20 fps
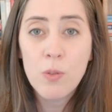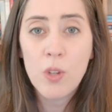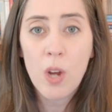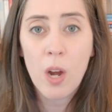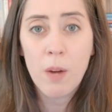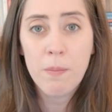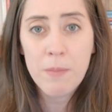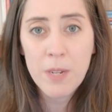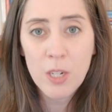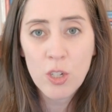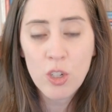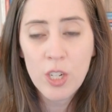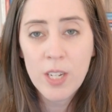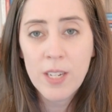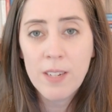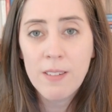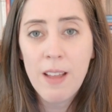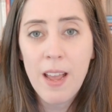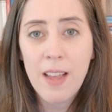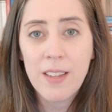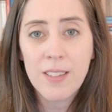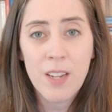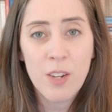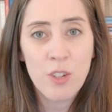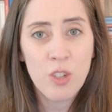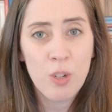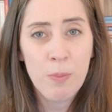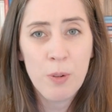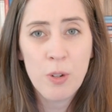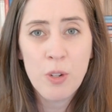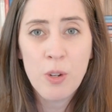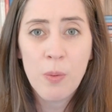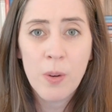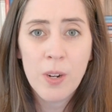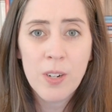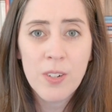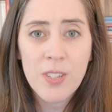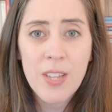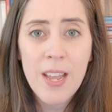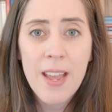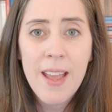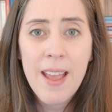our mission as entrepreneurs,